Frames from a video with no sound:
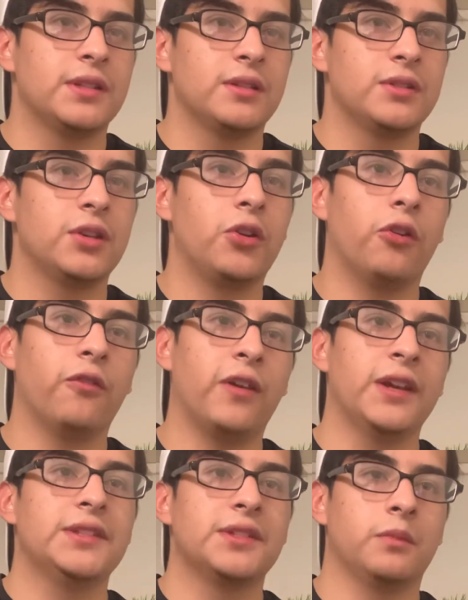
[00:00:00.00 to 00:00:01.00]
to go
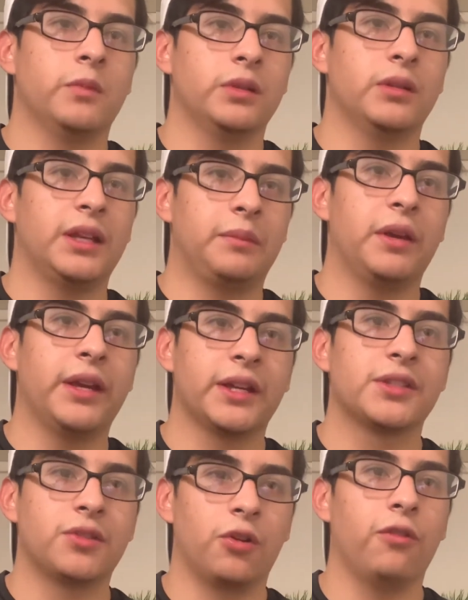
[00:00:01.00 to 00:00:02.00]
find someone like my
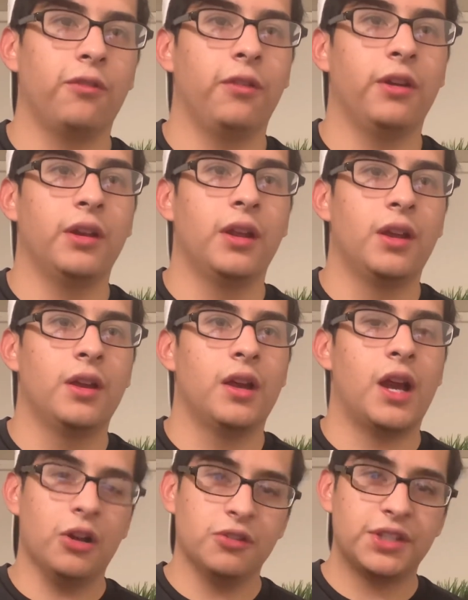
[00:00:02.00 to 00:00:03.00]
ex-girlfriend,
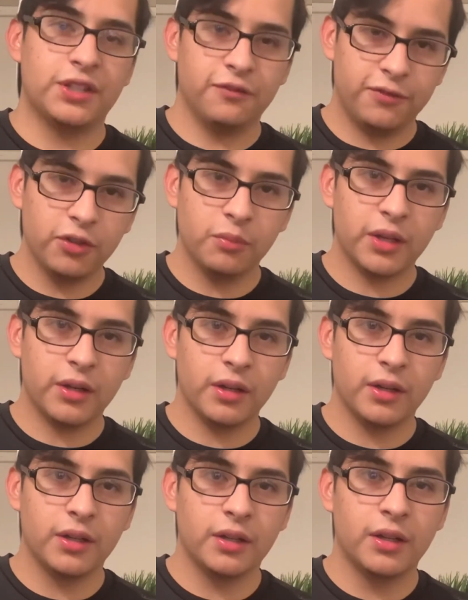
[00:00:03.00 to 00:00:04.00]
I was gonna feel
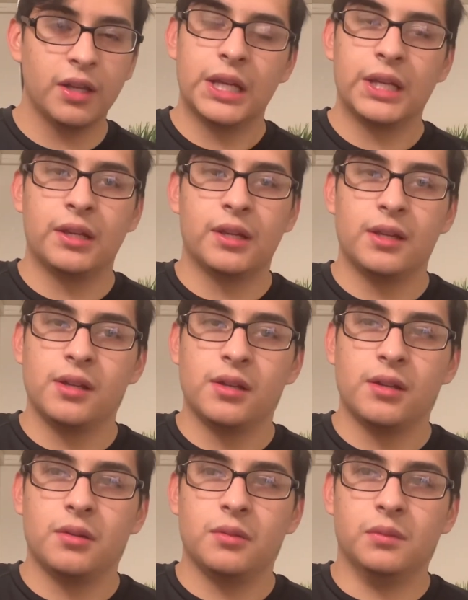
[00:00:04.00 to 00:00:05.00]
better.
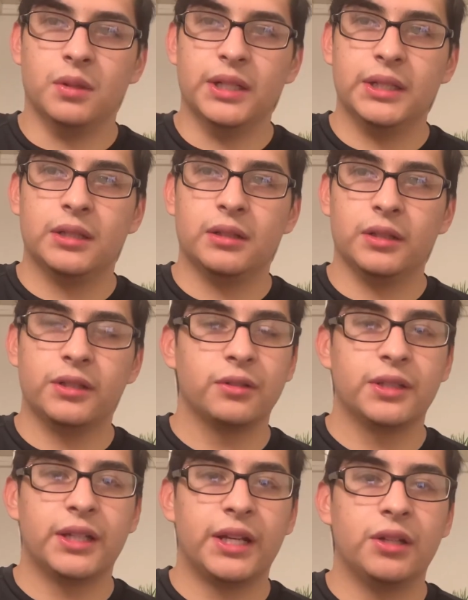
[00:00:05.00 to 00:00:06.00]
But little
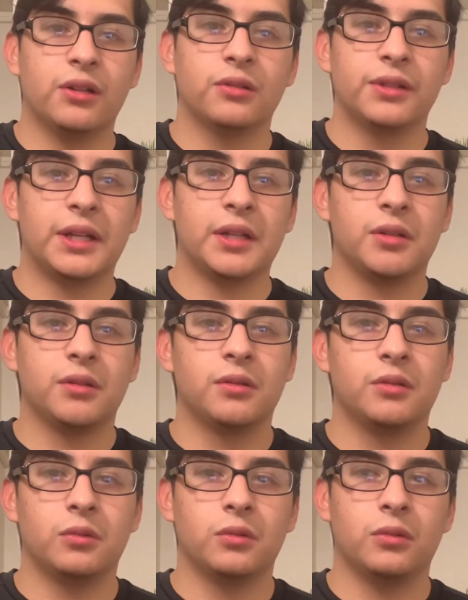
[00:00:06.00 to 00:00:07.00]
did I know that
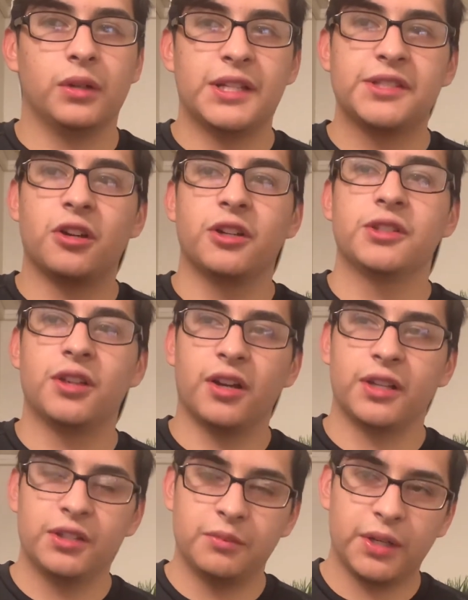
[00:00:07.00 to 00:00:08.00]
when I started
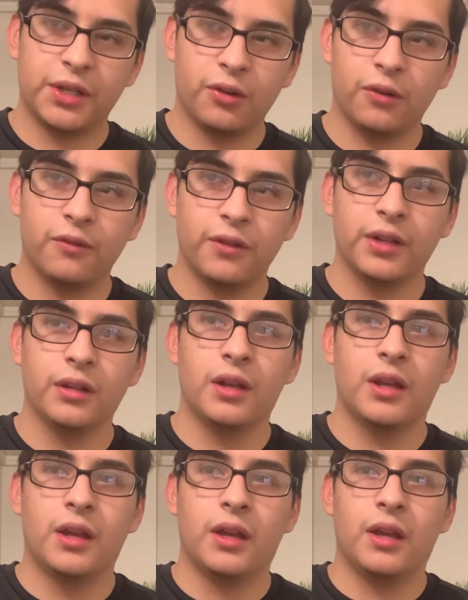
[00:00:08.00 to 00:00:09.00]
talking to my girlfriend
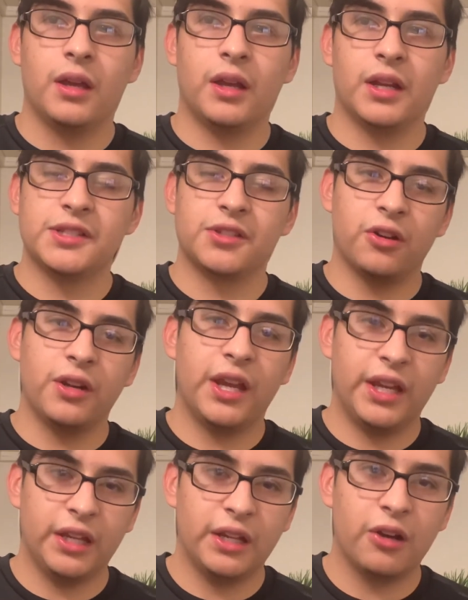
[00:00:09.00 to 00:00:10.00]
and I started
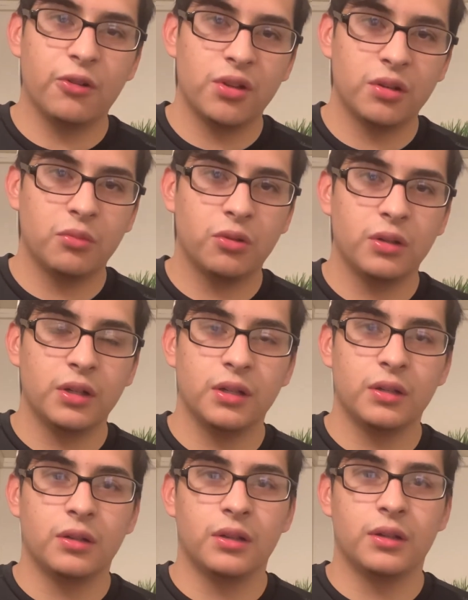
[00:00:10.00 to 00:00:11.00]
hanging out with her more,
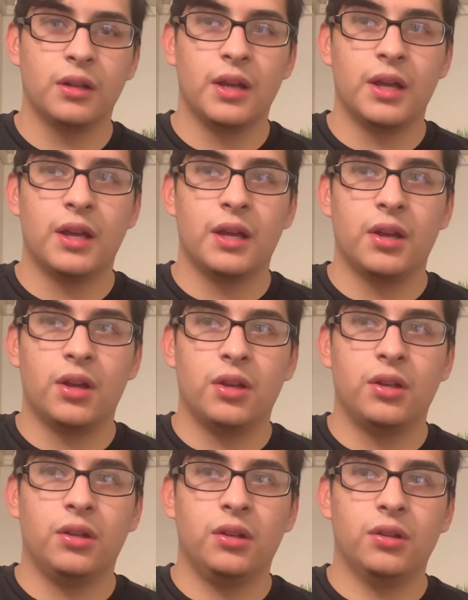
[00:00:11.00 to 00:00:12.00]

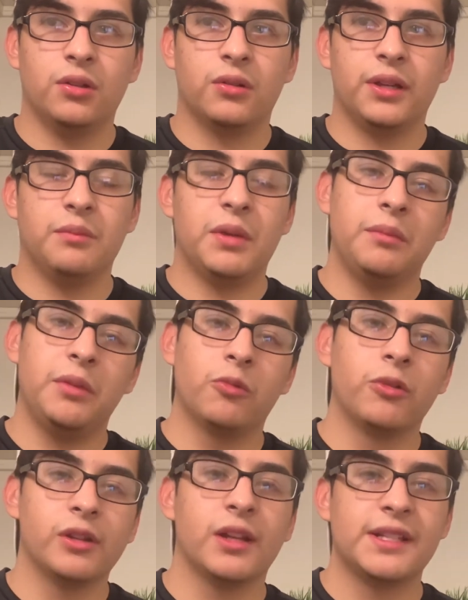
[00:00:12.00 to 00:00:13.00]
it made me
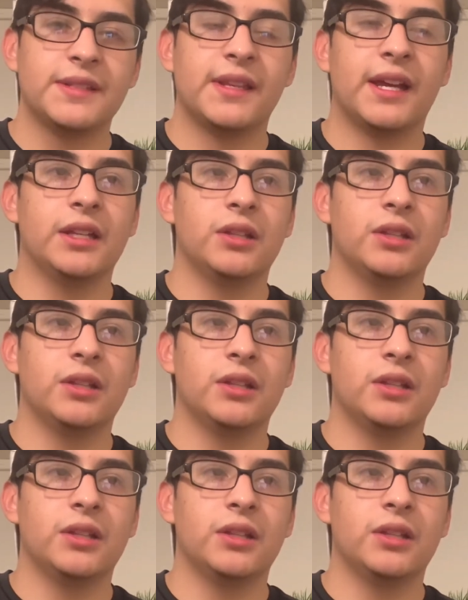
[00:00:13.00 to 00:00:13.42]
realize that,